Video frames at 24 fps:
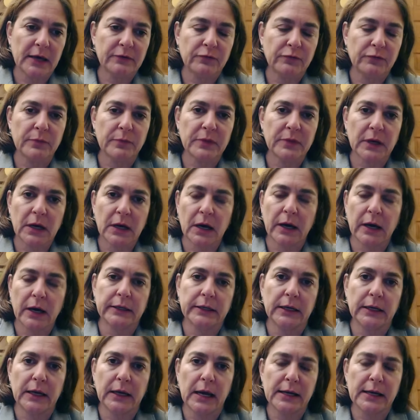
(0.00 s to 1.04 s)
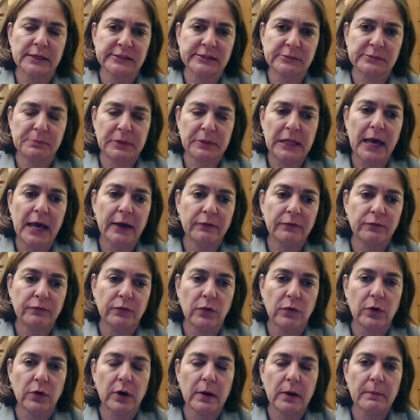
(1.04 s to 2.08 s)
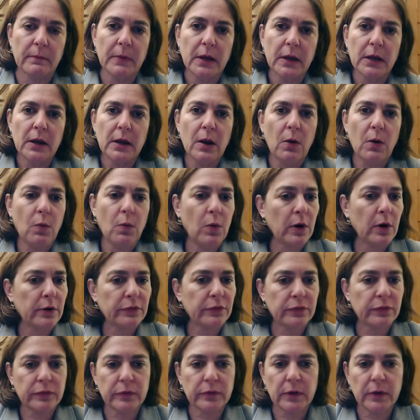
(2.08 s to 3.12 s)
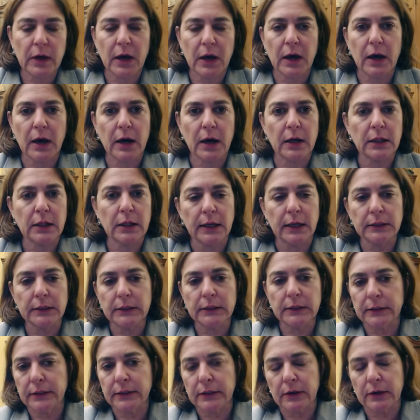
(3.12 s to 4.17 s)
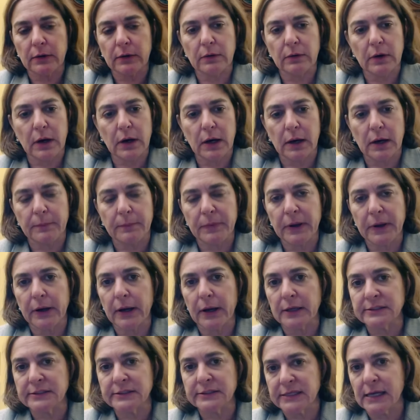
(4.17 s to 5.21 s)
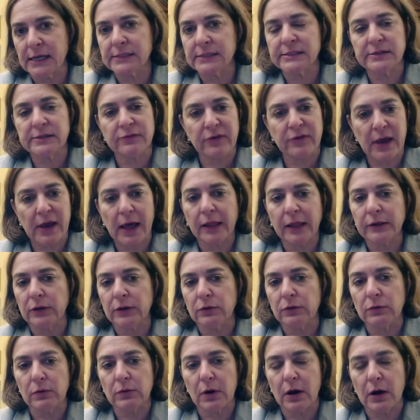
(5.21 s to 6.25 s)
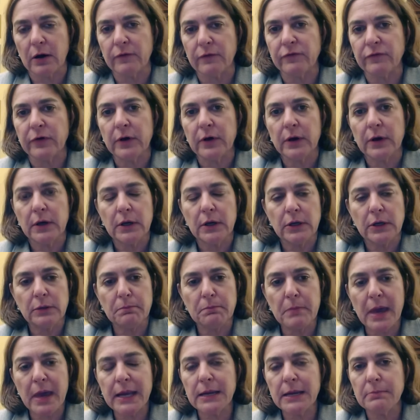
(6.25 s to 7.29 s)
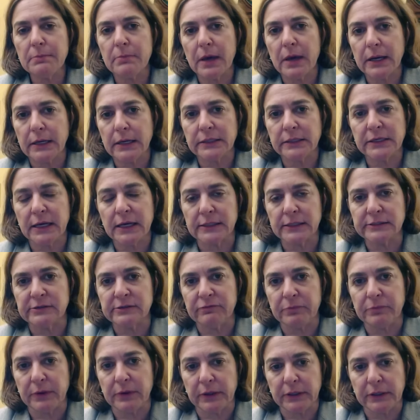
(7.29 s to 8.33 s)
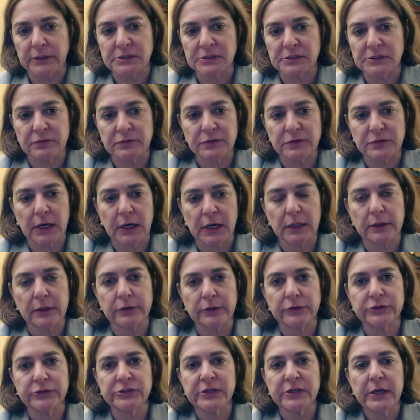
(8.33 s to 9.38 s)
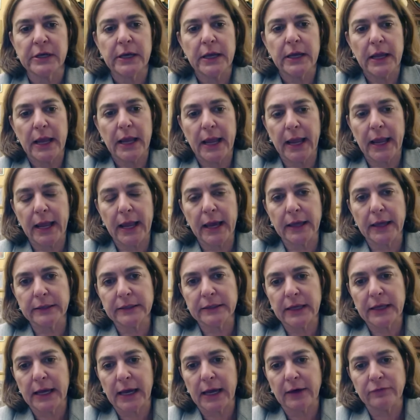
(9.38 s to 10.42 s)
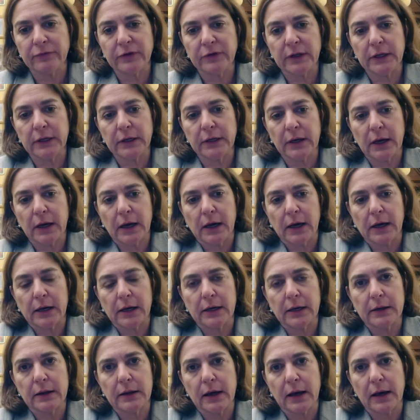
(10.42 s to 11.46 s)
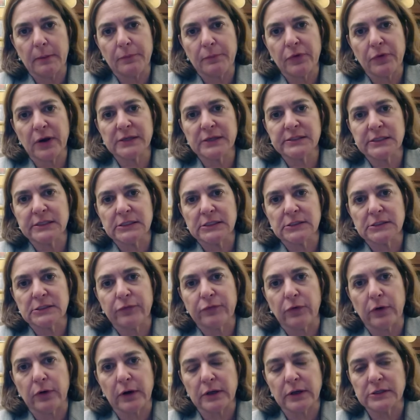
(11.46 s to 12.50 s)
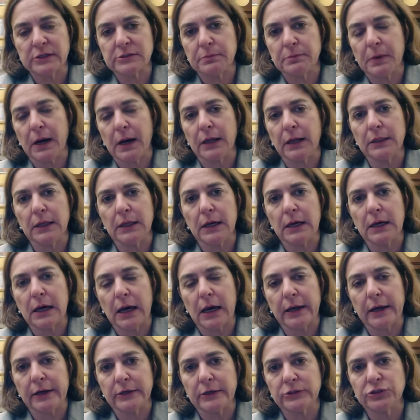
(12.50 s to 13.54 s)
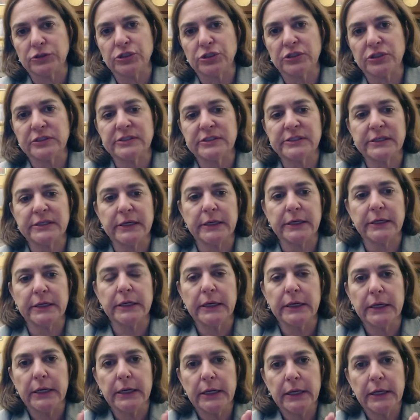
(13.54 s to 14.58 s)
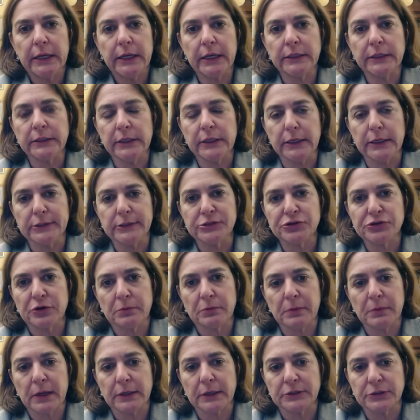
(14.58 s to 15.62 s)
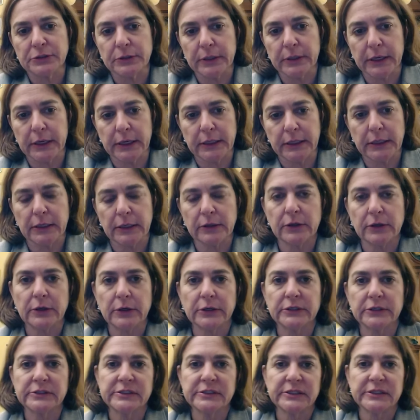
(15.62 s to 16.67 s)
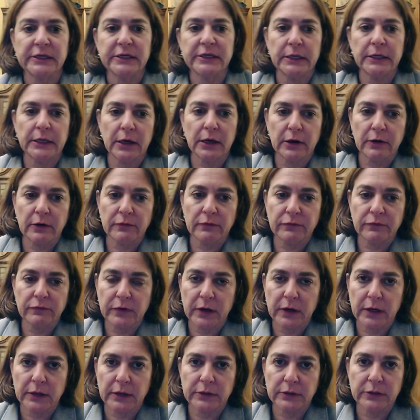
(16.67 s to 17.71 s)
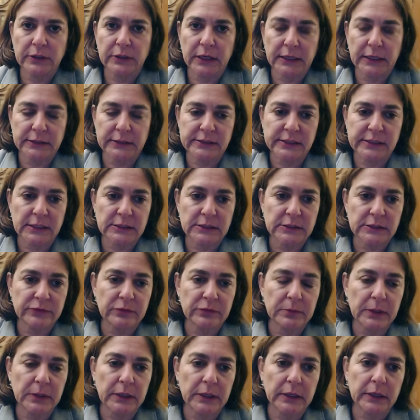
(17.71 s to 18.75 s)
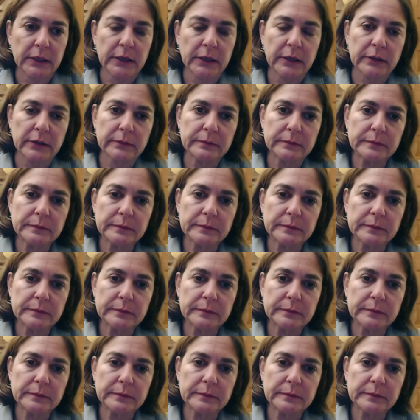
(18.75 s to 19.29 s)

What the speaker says: platform, the Kana gas platform, worth a set value of many, many tens of billions of dollars, and having a presence for Hezbollah, IRGC, in the Eastern Mediterranean, courtesy of the United States of America.